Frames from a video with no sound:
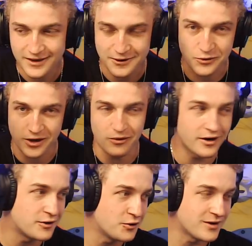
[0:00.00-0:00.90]
So what I want
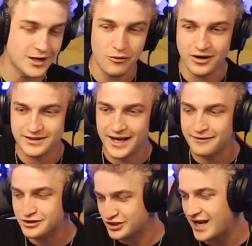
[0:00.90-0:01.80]
to do is I want to
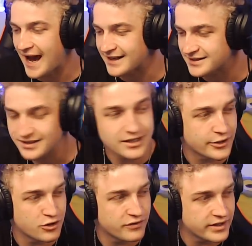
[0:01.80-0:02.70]
have chat are
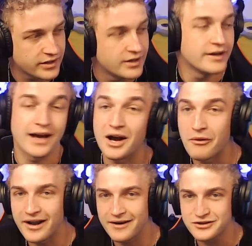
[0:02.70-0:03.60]
you over here? Yeah, I
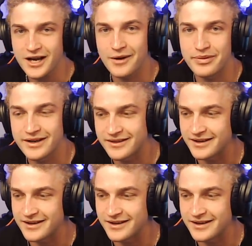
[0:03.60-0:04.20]
want to have chat pick the